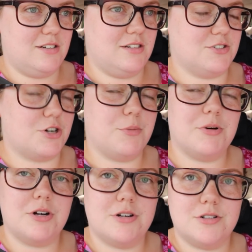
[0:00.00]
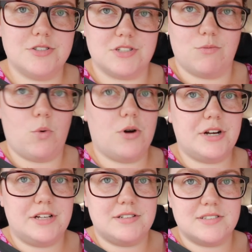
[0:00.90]
interpreters and
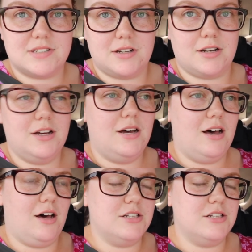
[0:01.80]
wardens and